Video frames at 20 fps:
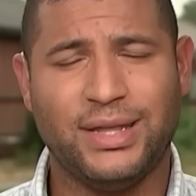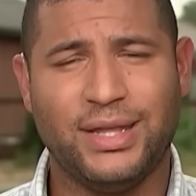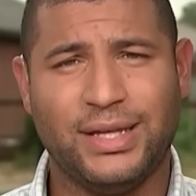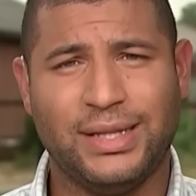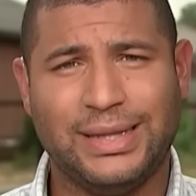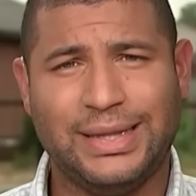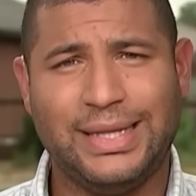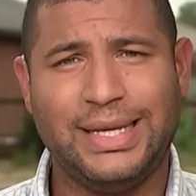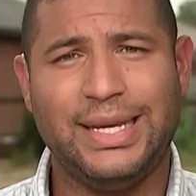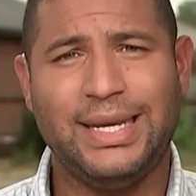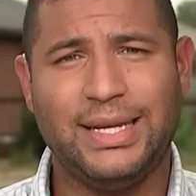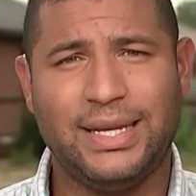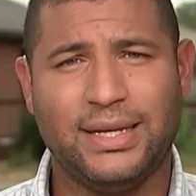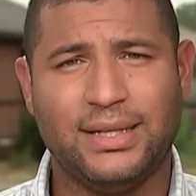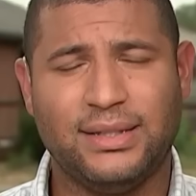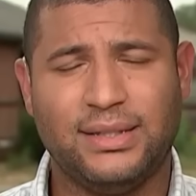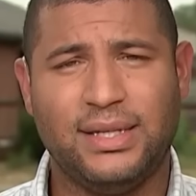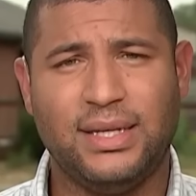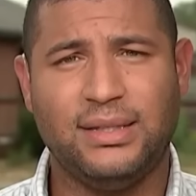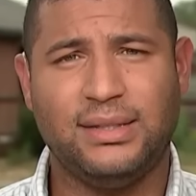the
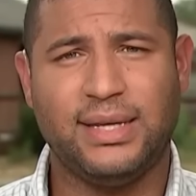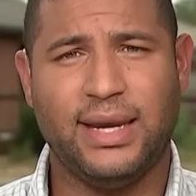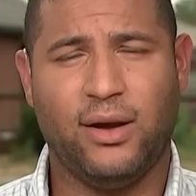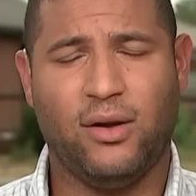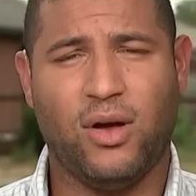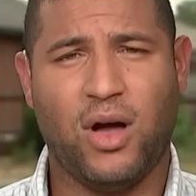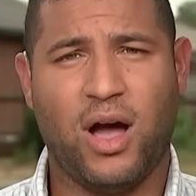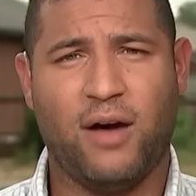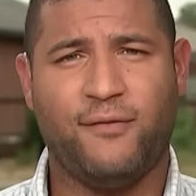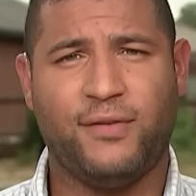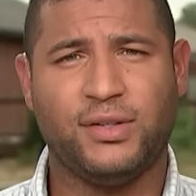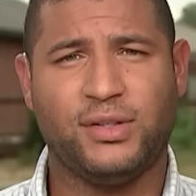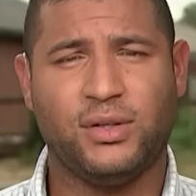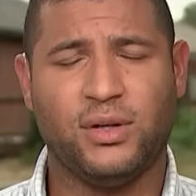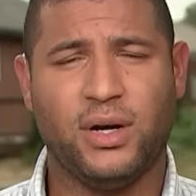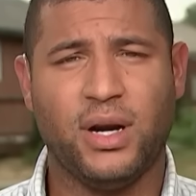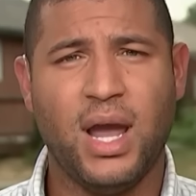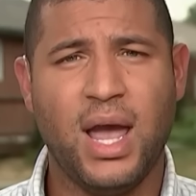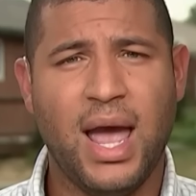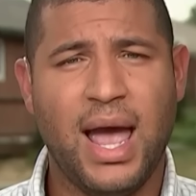lead detail
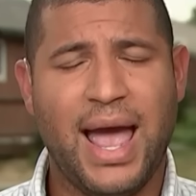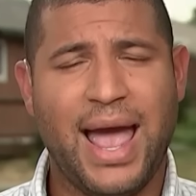officer,